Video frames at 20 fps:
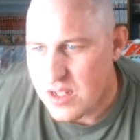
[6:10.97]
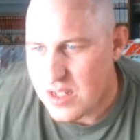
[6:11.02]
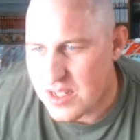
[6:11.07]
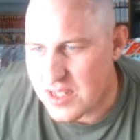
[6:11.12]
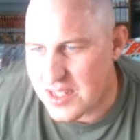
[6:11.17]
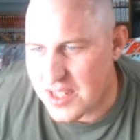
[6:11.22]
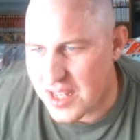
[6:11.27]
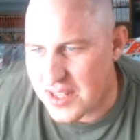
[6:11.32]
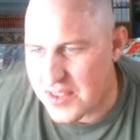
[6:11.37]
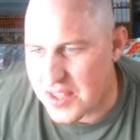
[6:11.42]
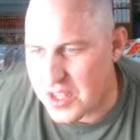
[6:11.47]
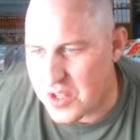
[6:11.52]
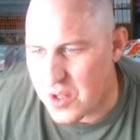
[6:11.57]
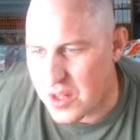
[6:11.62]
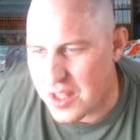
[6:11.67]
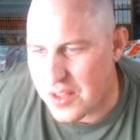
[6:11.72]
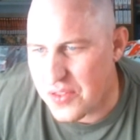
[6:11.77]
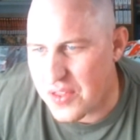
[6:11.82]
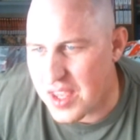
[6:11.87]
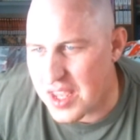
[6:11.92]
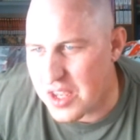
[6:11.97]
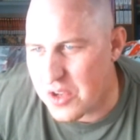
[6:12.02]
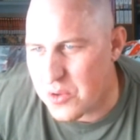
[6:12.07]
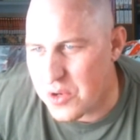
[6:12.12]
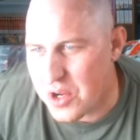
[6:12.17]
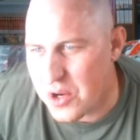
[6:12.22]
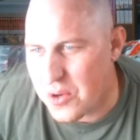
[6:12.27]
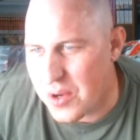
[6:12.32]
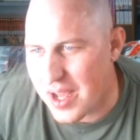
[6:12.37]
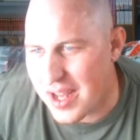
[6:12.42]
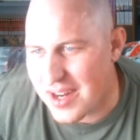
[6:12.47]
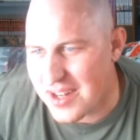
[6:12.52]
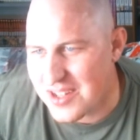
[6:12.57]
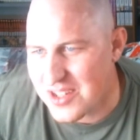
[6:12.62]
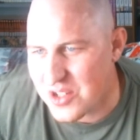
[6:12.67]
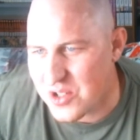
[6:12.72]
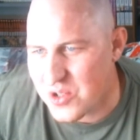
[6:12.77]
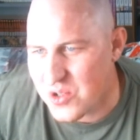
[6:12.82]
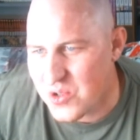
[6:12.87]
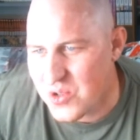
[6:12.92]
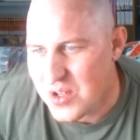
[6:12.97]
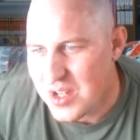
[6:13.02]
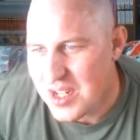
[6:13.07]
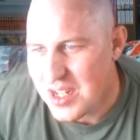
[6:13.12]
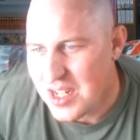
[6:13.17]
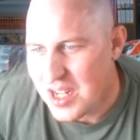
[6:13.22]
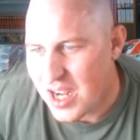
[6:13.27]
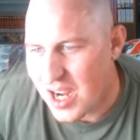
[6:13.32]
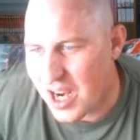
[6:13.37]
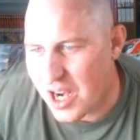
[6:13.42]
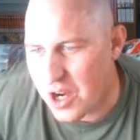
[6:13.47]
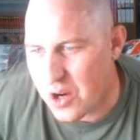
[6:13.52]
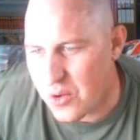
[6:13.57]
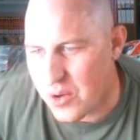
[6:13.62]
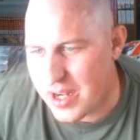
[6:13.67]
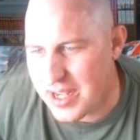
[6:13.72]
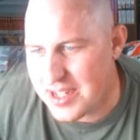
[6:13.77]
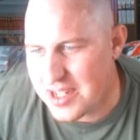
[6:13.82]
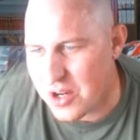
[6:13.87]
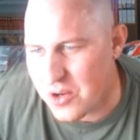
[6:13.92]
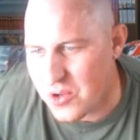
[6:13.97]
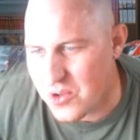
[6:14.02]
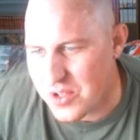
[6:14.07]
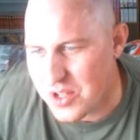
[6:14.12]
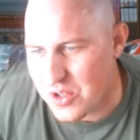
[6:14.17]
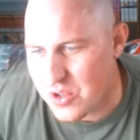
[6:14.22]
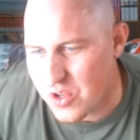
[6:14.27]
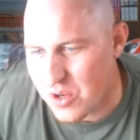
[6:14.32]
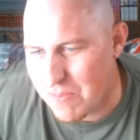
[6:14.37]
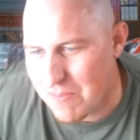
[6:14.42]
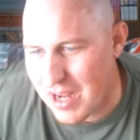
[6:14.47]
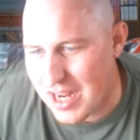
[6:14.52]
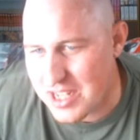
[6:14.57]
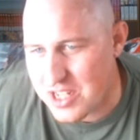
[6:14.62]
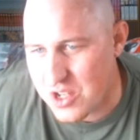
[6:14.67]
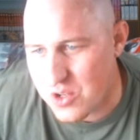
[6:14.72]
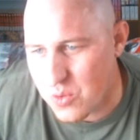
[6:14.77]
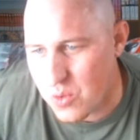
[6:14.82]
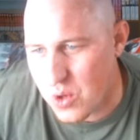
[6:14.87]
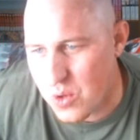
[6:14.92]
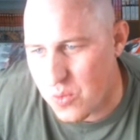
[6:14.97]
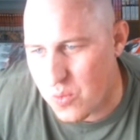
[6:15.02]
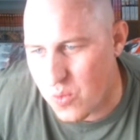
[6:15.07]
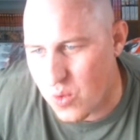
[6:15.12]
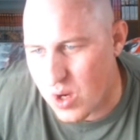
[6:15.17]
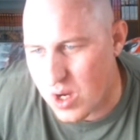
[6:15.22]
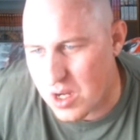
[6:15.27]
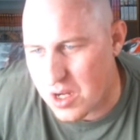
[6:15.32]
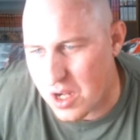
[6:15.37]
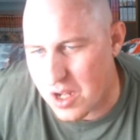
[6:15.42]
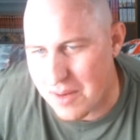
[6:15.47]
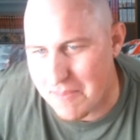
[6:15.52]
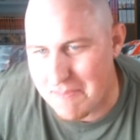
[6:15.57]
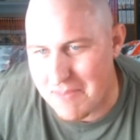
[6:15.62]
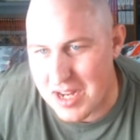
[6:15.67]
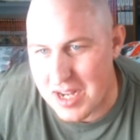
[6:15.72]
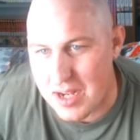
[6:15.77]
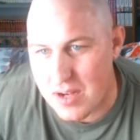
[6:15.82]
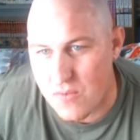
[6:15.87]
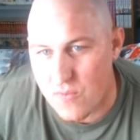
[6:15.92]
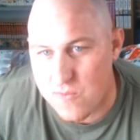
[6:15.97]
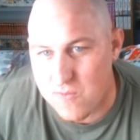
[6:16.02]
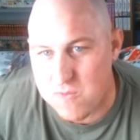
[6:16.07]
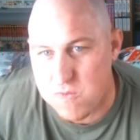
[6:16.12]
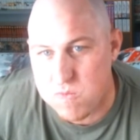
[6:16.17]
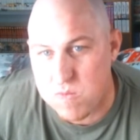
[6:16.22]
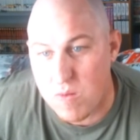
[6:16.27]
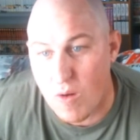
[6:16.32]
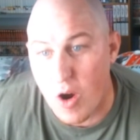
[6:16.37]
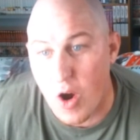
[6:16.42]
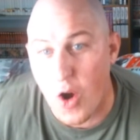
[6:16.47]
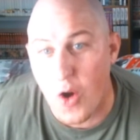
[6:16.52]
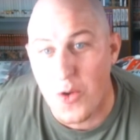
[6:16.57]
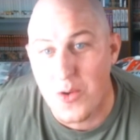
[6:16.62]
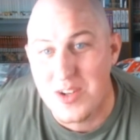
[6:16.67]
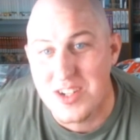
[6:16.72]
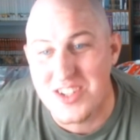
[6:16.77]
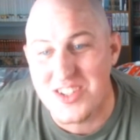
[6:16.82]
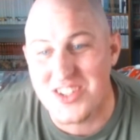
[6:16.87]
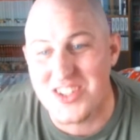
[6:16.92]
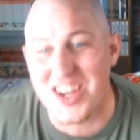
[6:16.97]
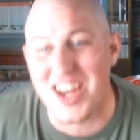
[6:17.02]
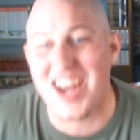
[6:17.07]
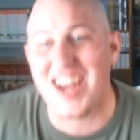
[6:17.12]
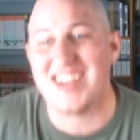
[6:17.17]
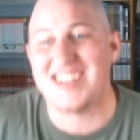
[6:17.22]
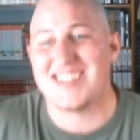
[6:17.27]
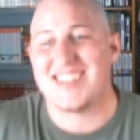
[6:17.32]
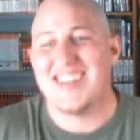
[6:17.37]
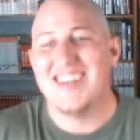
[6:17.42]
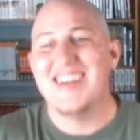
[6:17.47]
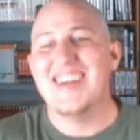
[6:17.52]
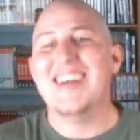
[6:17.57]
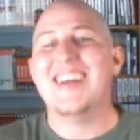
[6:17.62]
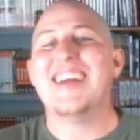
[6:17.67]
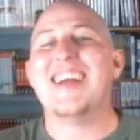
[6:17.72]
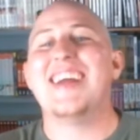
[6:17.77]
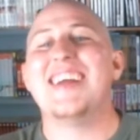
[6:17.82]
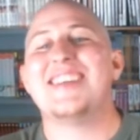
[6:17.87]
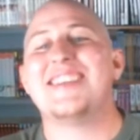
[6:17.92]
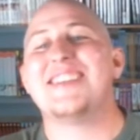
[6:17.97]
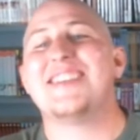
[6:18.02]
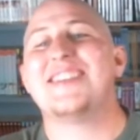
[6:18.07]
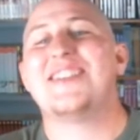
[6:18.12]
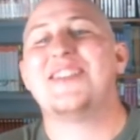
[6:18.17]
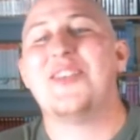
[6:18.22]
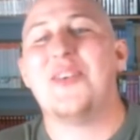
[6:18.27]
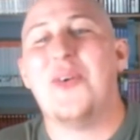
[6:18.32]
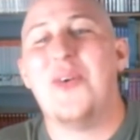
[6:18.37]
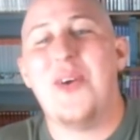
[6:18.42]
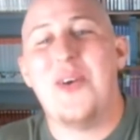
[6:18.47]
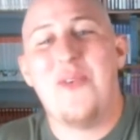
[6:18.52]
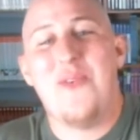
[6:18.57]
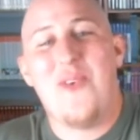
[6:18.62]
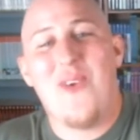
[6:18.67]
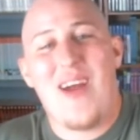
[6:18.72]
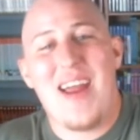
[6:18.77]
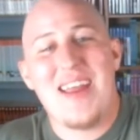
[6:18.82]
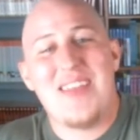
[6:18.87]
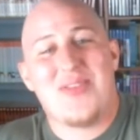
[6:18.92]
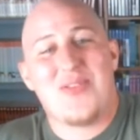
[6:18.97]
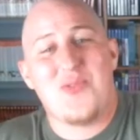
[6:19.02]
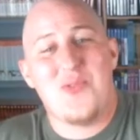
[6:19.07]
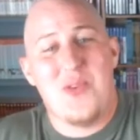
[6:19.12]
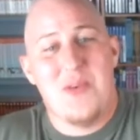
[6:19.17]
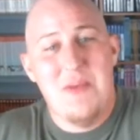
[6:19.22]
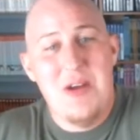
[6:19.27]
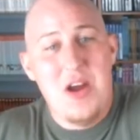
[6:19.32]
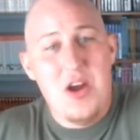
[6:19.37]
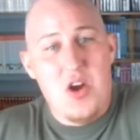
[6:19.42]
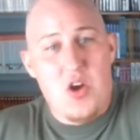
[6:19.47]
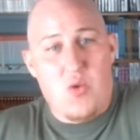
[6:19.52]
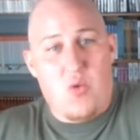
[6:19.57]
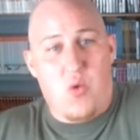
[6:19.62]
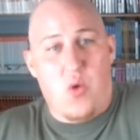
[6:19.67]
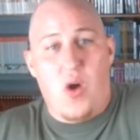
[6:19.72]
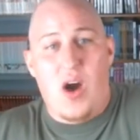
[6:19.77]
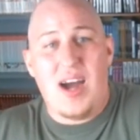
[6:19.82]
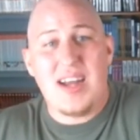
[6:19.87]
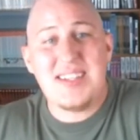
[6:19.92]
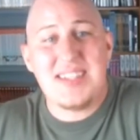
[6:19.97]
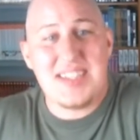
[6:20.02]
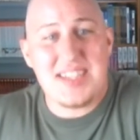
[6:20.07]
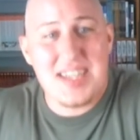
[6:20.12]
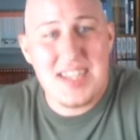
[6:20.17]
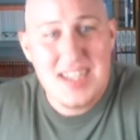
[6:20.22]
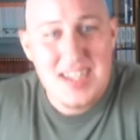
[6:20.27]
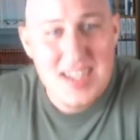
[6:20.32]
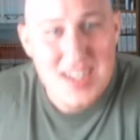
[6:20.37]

Is that the only thing you know how to do? I already told you your magic won't work on me. Oh shit! He just tore right through him. What?